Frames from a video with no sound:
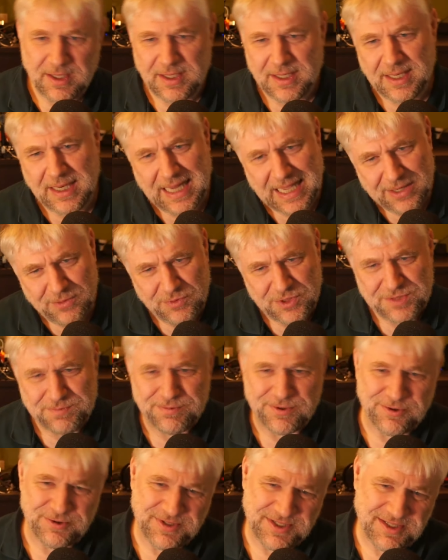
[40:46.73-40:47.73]
language
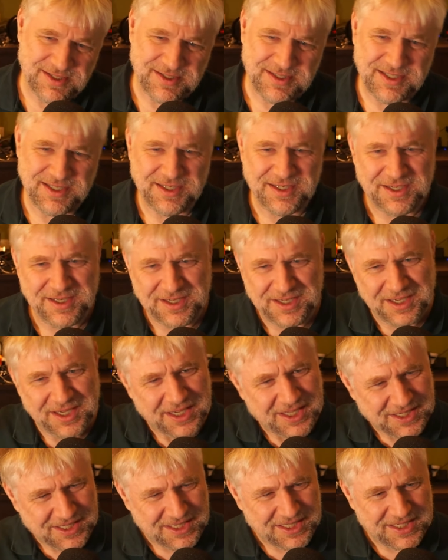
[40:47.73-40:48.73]
processing
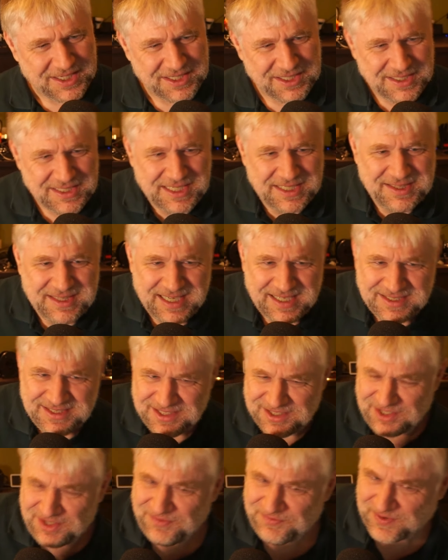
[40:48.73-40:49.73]
and did that
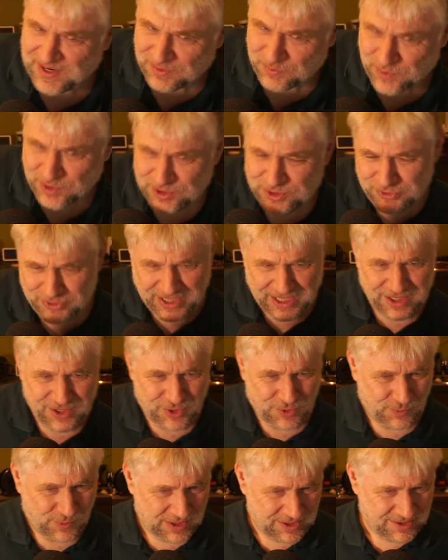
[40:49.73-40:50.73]
stuff i worked
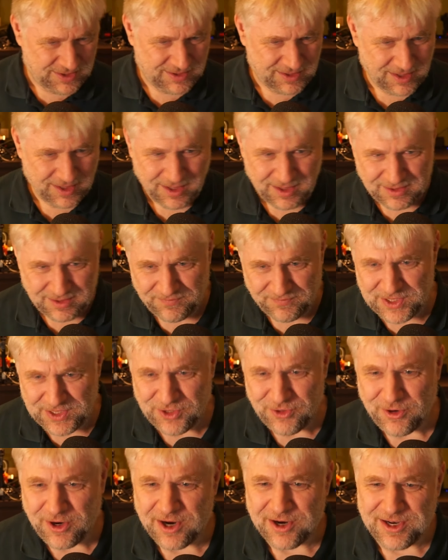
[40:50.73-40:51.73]
together with uh, the
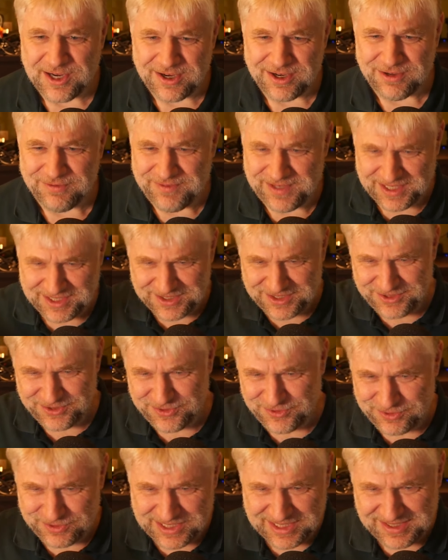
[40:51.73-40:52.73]
video archiving
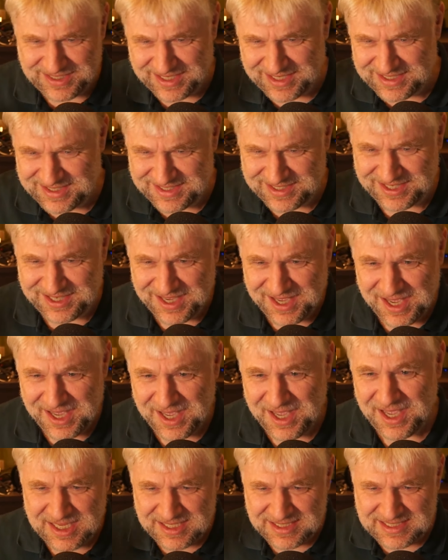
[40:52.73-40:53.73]
to detect
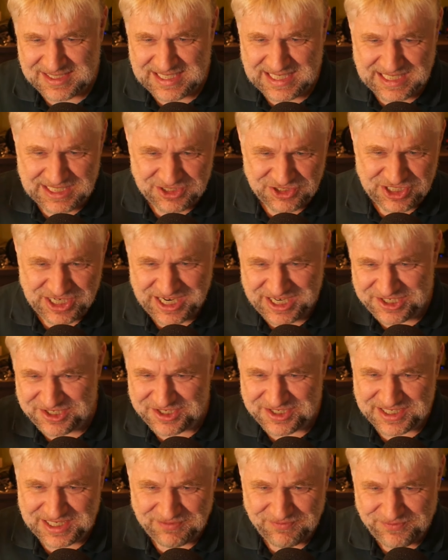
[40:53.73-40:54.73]
scene
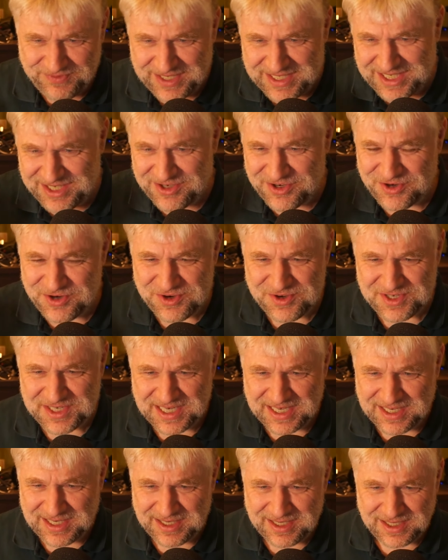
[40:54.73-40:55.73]
changes in videos
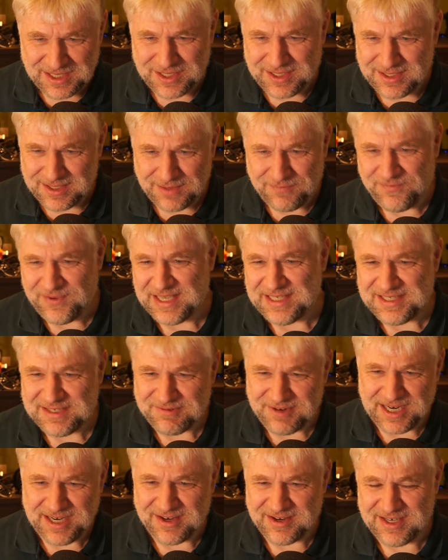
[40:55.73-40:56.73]
and face
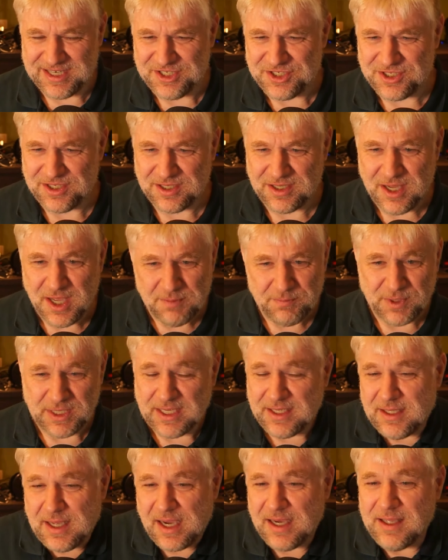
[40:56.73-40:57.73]
recognition but
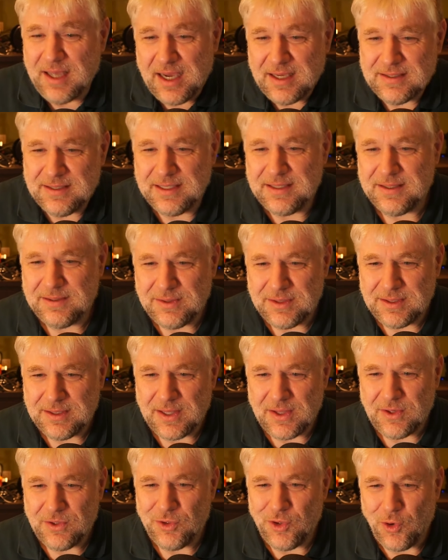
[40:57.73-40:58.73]
i, I, I didn't
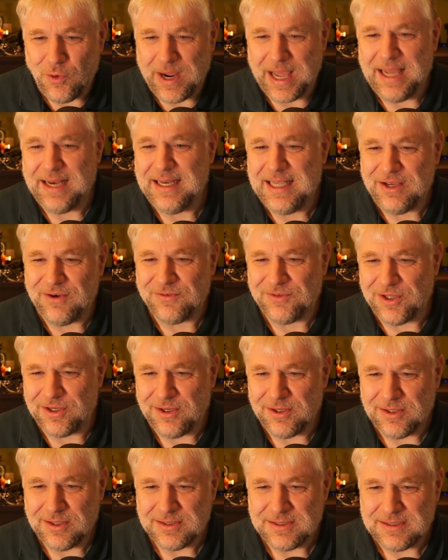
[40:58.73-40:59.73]
know any of
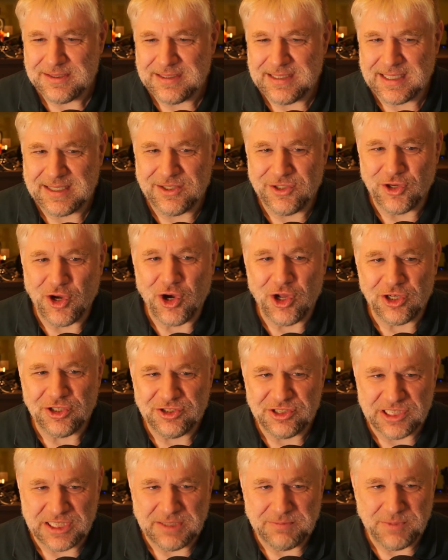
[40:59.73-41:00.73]
the
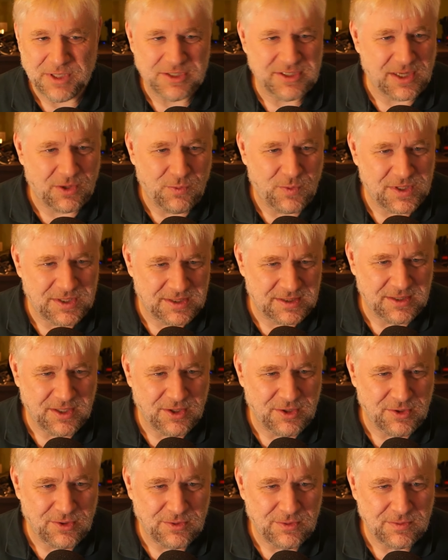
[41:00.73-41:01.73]
technology because I was
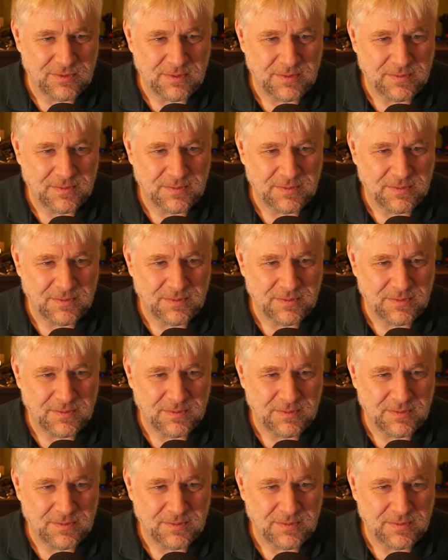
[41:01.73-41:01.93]
no